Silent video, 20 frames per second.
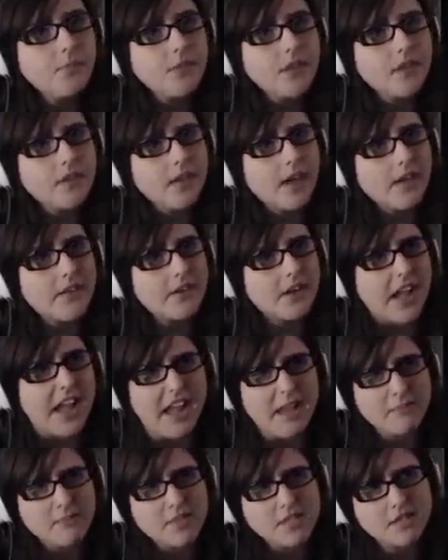the other
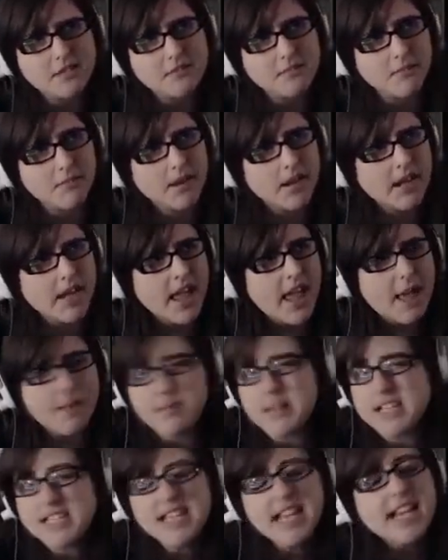games.
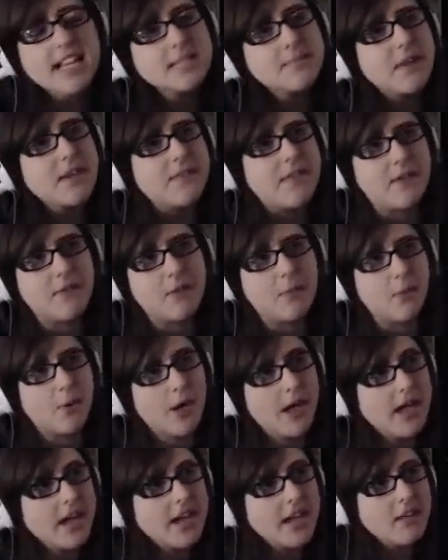Plus, it has my favorite
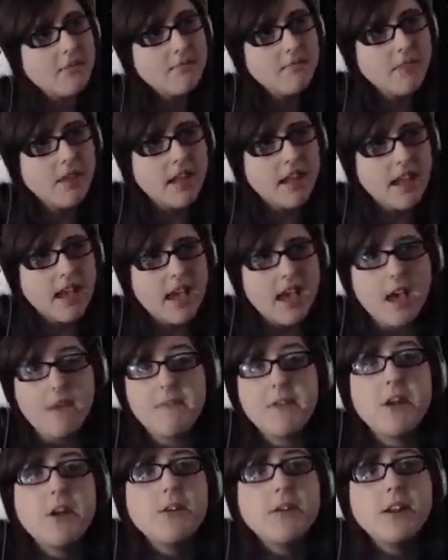boy in it.
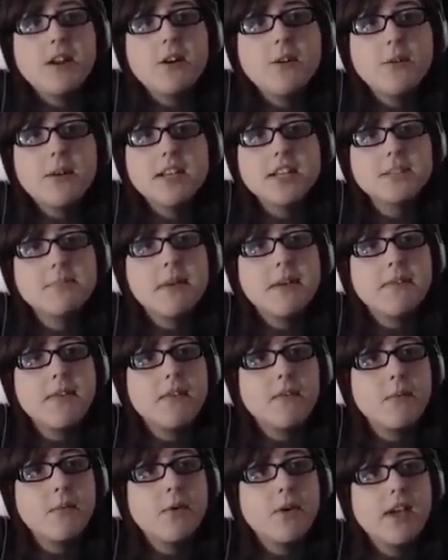If you don't know which my
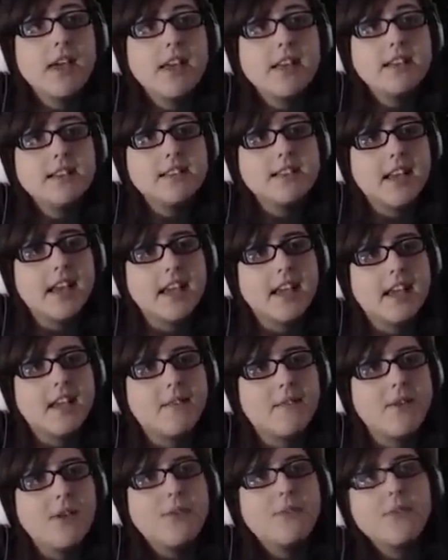favorite boy is, like,
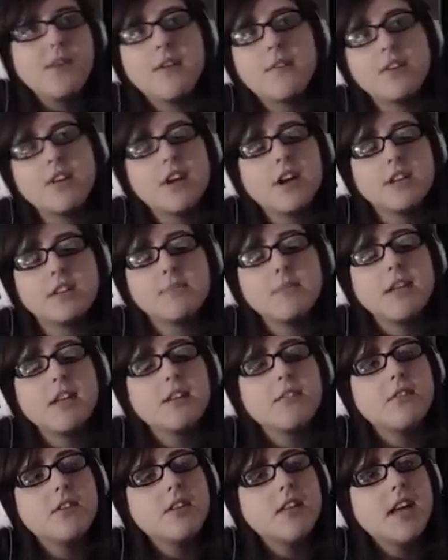if you've never talked to me
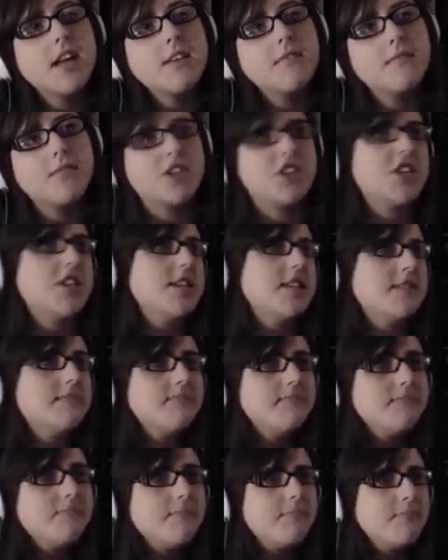in real life, which is
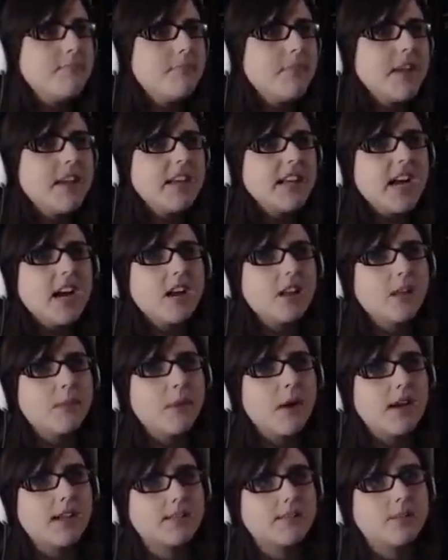entirely
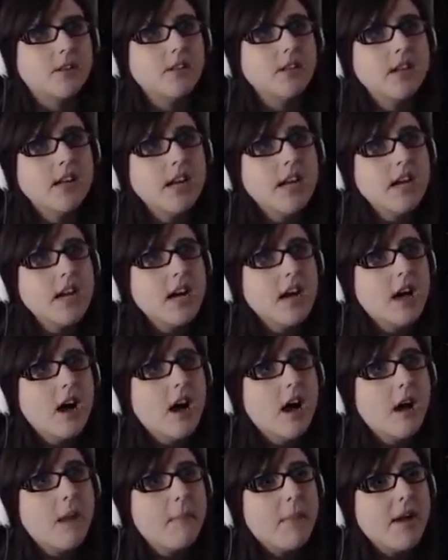possible,
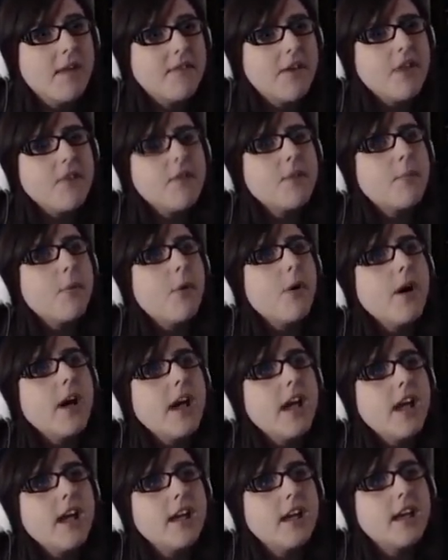my favorite
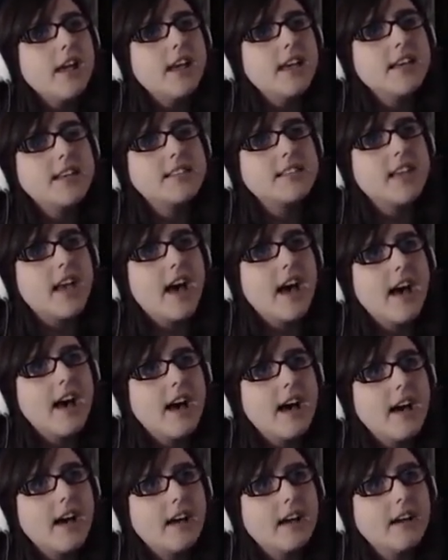boy is, uh,